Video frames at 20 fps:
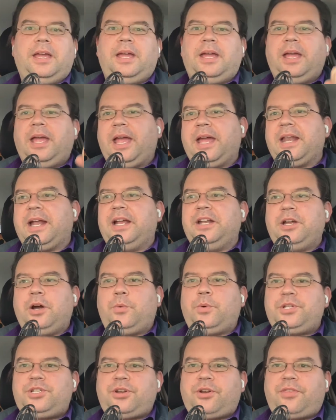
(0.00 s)
And I know
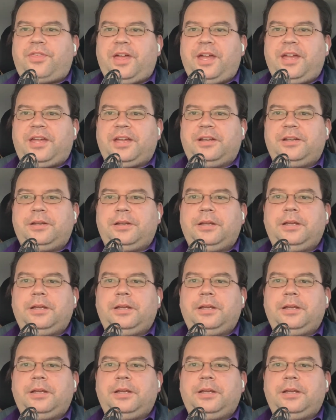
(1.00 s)
what you're thinking.